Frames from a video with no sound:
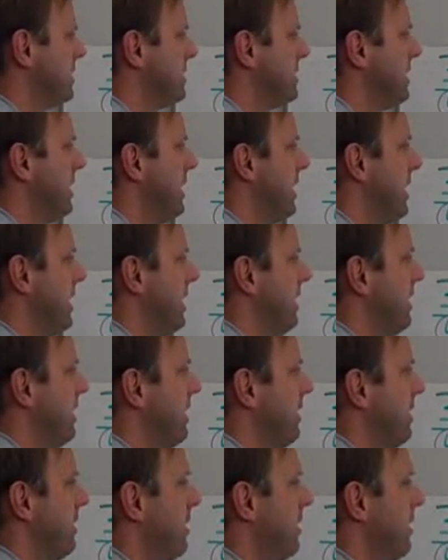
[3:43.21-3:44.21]
10,
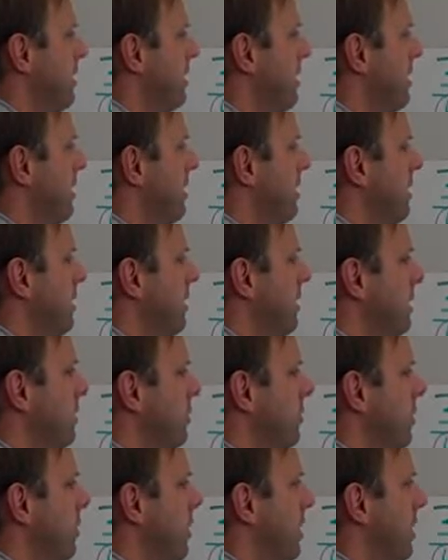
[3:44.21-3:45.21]

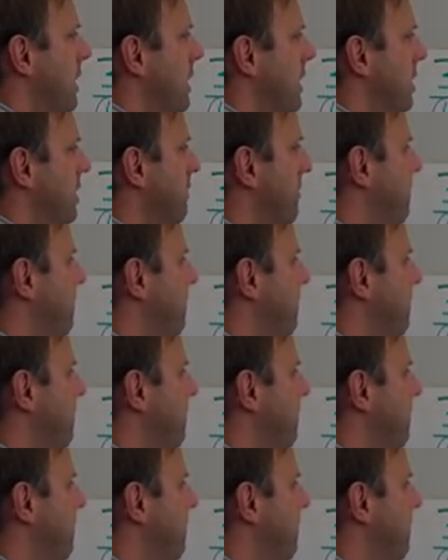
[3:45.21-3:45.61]
20, and a